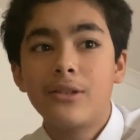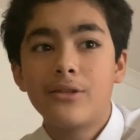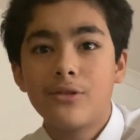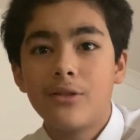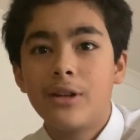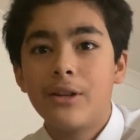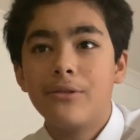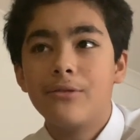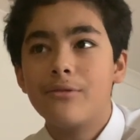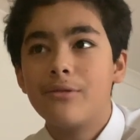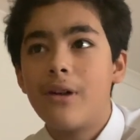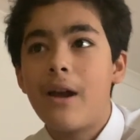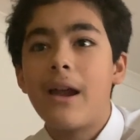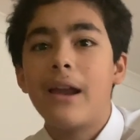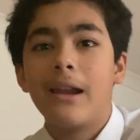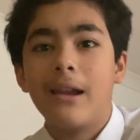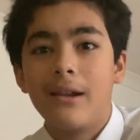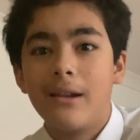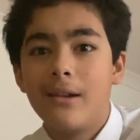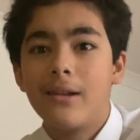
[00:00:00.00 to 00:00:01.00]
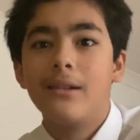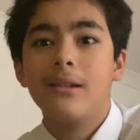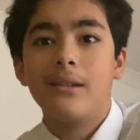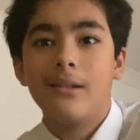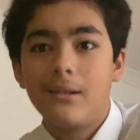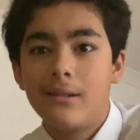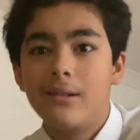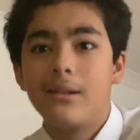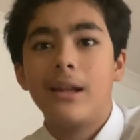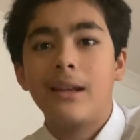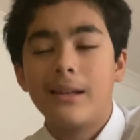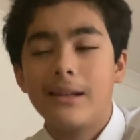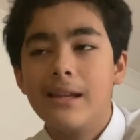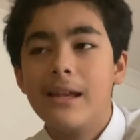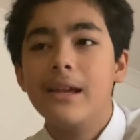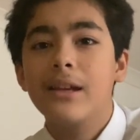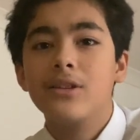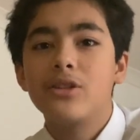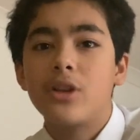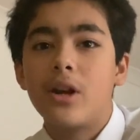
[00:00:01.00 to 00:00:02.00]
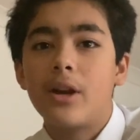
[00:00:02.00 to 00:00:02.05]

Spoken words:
Literally right, yeah. Like near China.